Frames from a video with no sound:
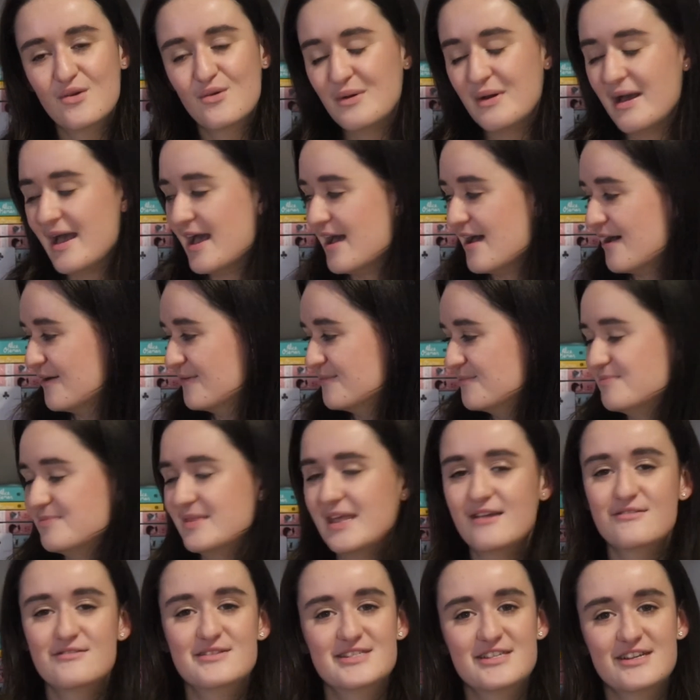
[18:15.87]
Wow,
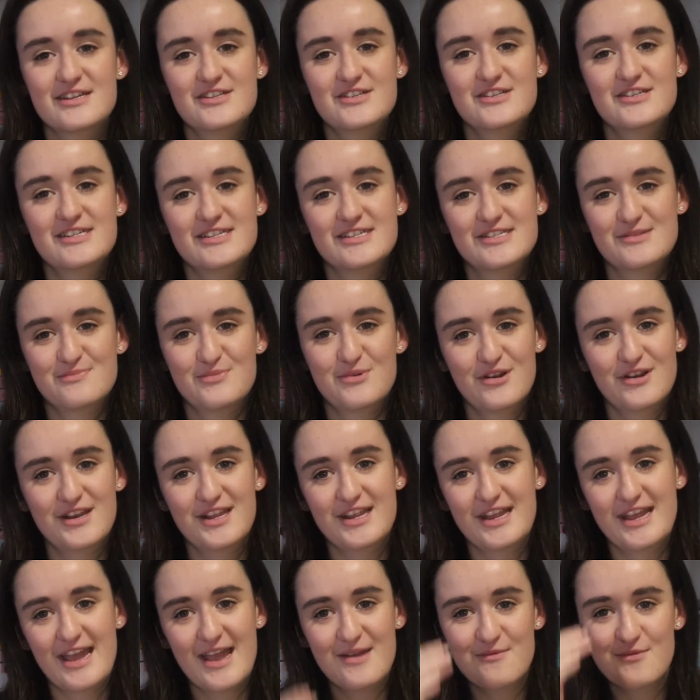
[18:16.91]
that was such a
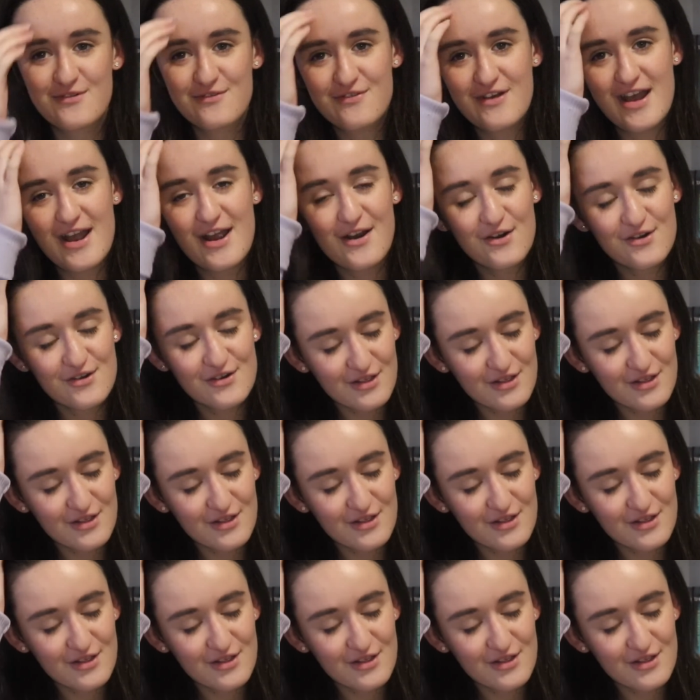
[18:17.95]
disappointing game of higher or